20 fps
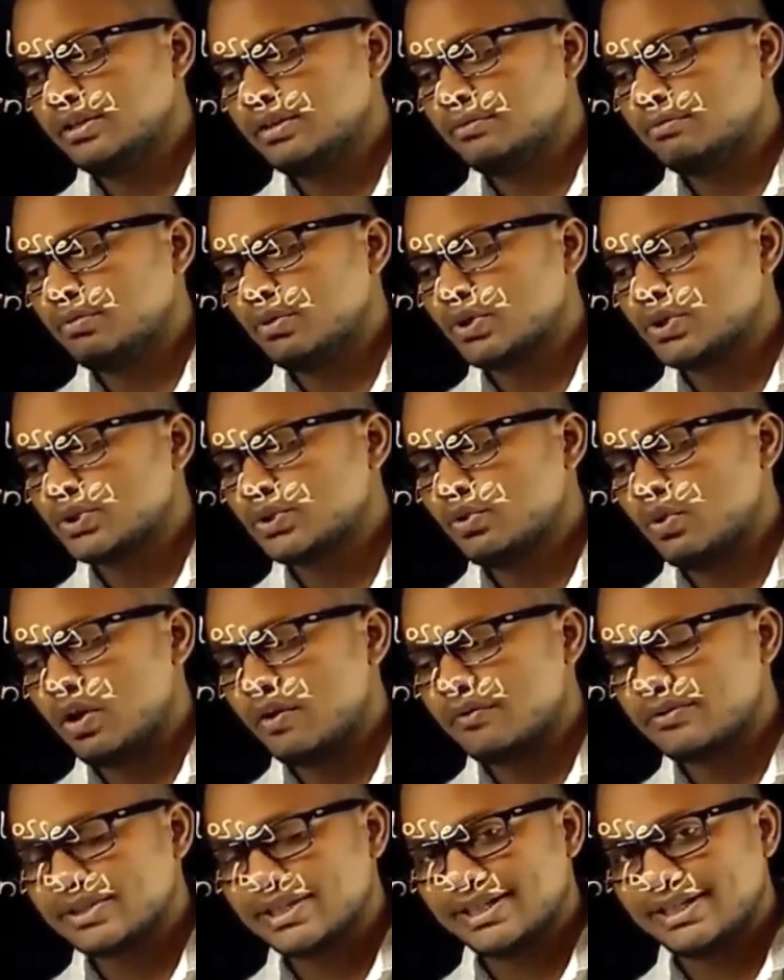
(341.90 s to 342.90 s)
positive
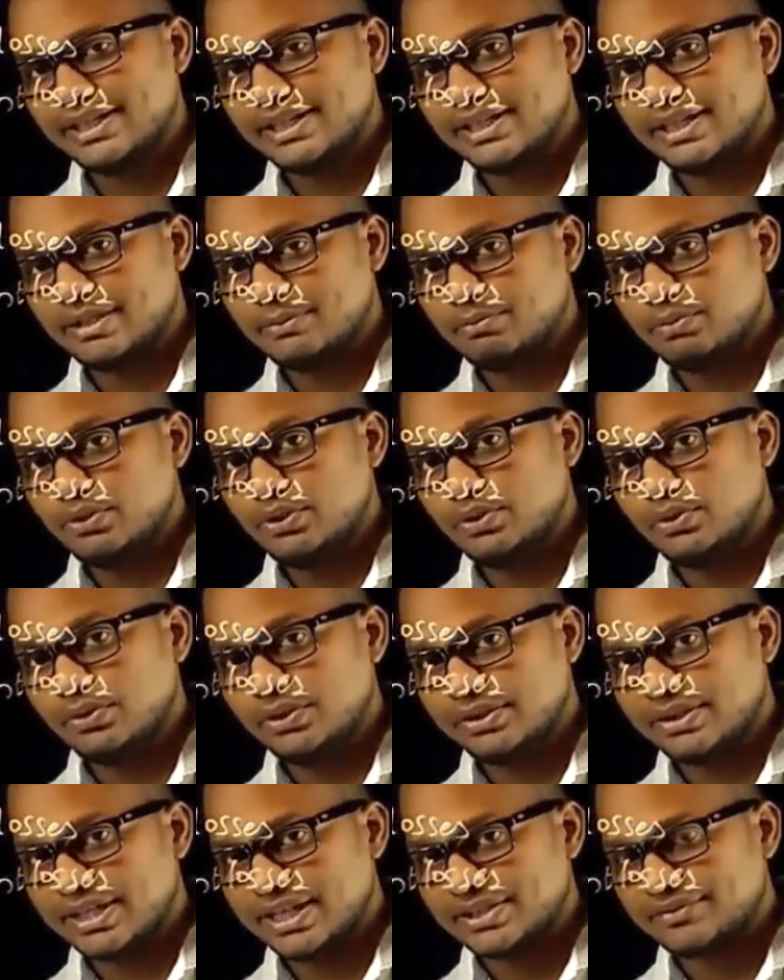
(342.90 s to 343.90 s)
half cycle input to the
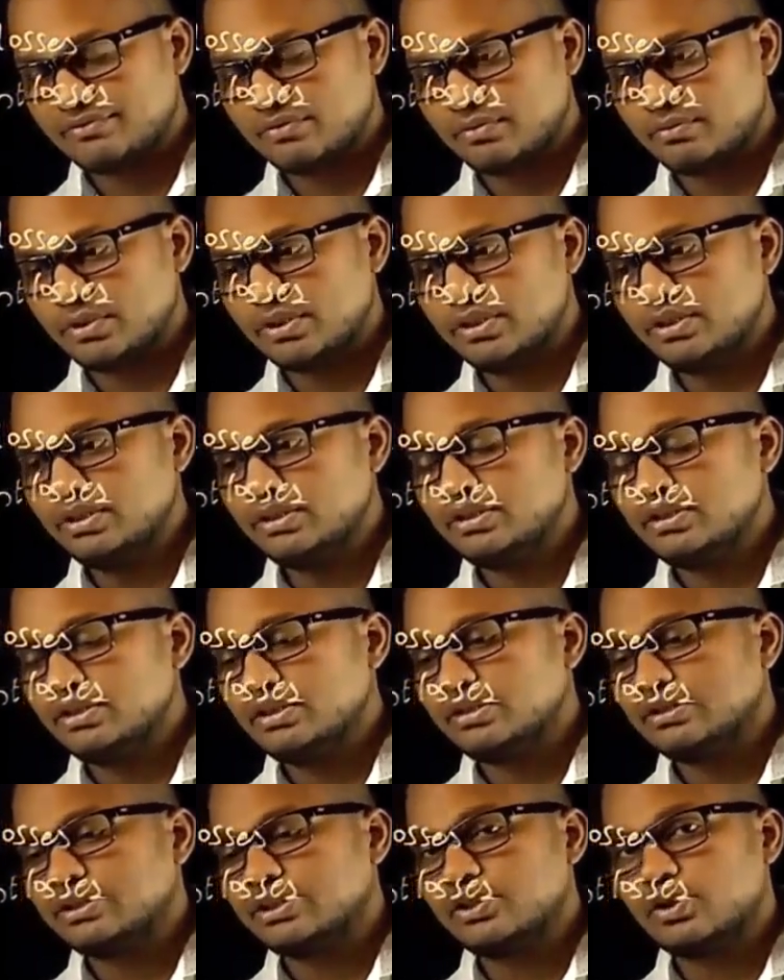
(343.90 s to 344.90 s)
transformer,
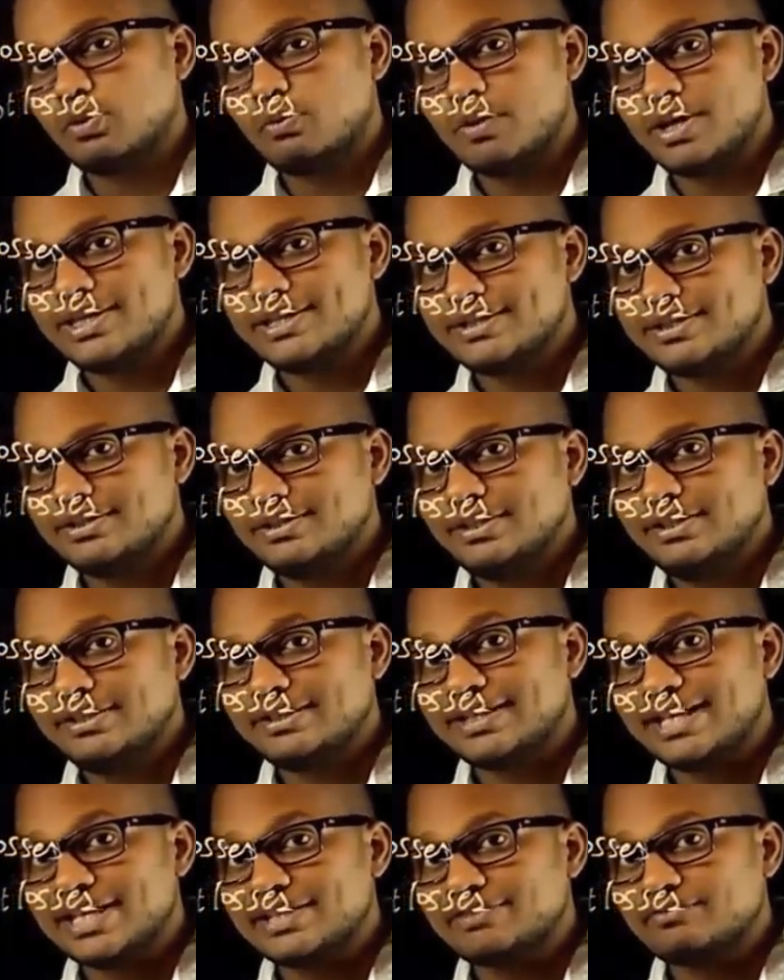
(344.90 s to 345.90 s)
the domains in the
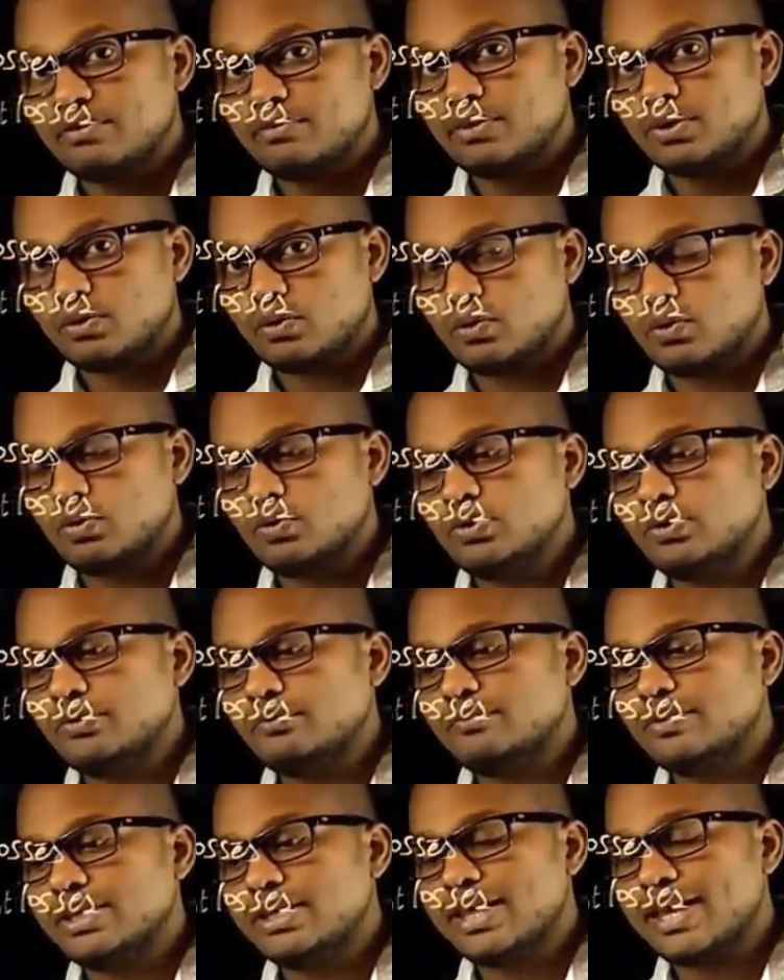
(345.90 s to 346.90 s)
transformer core
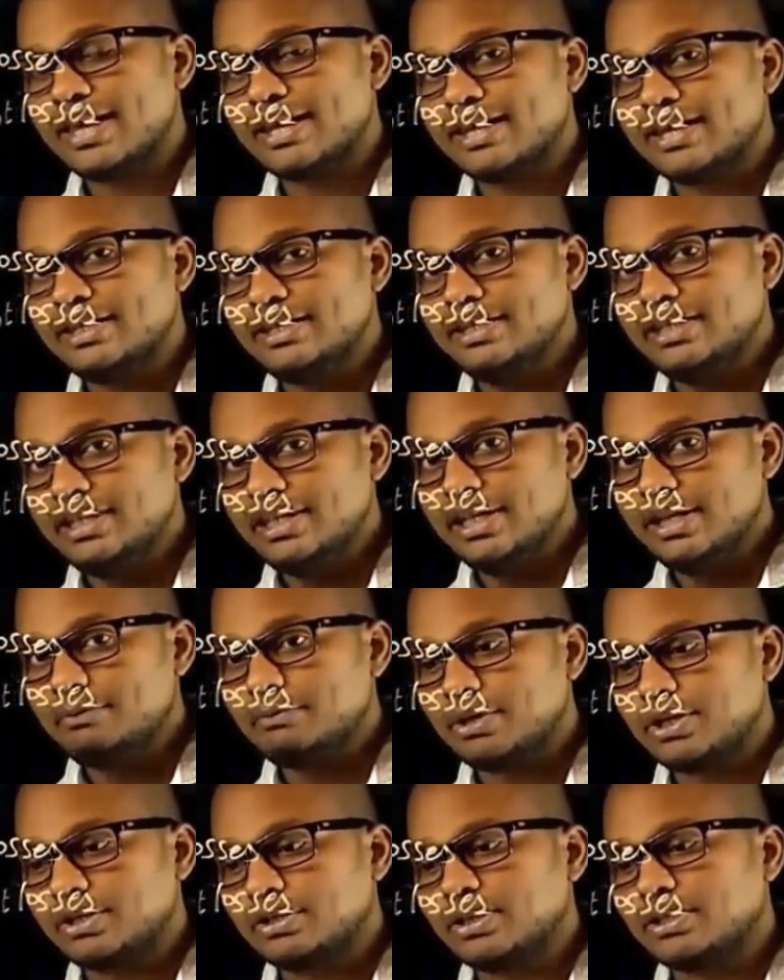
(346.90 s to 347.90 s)
will align in a
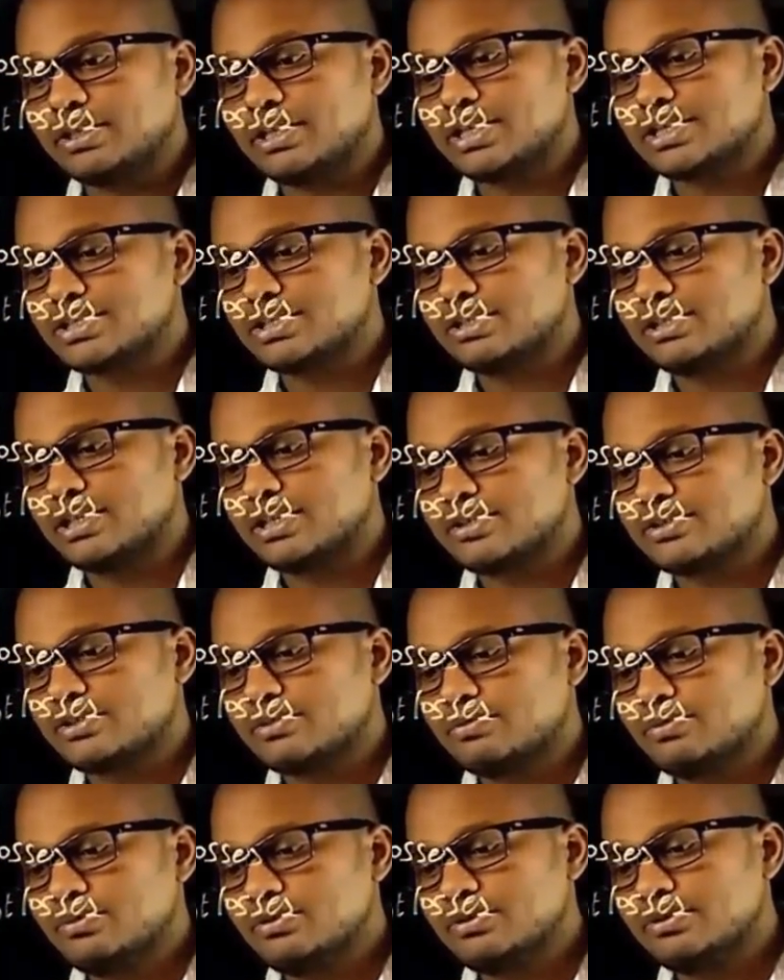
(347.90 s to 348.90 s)
particular direction. Let us
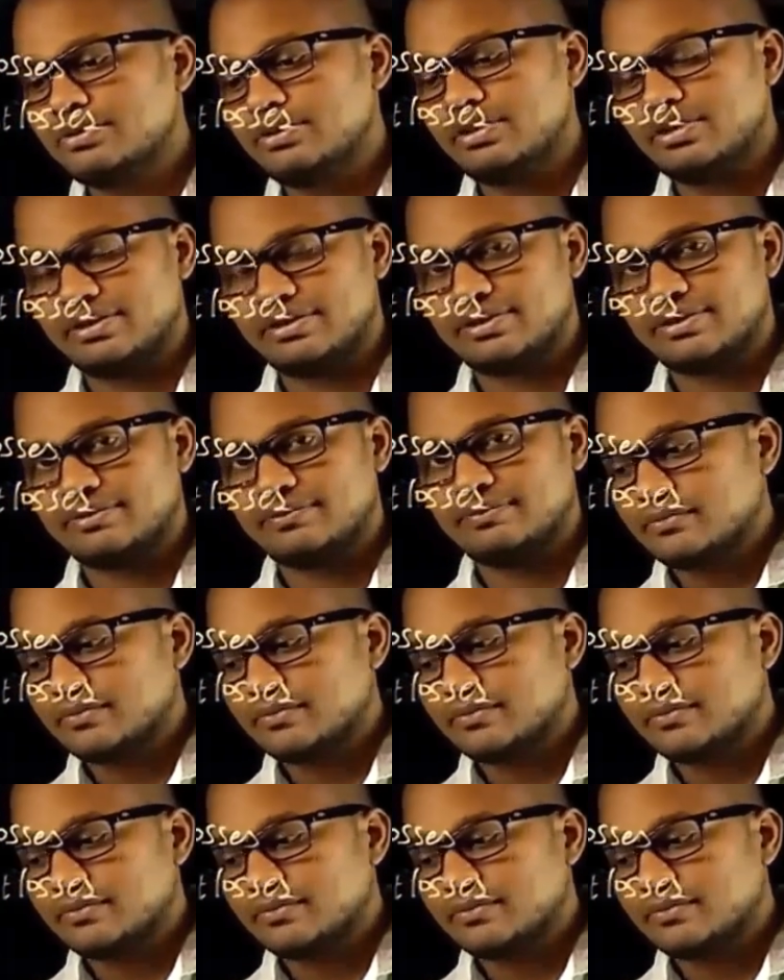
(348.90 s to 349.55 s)
suppose this.